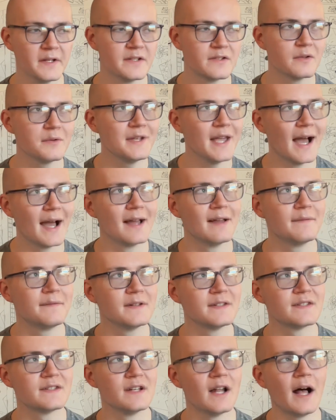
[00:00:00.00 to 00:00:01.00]
So yeah, if
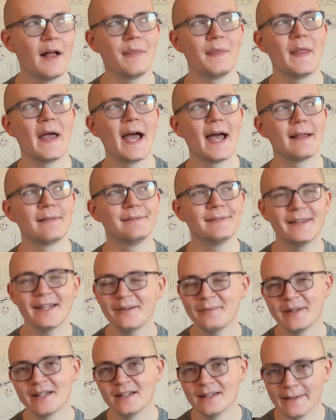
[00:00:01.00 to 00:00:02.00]
it's not that,
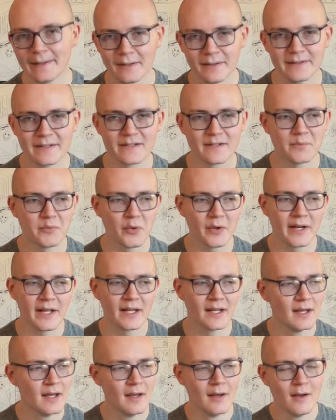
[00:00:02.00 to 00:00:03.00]
that'll be a little
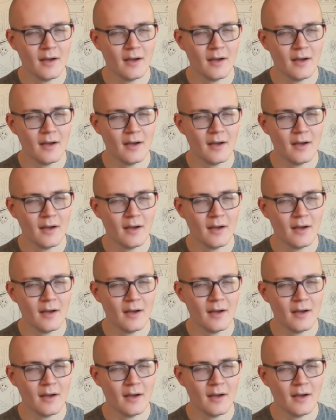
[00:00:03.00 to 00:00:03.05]
disappointing.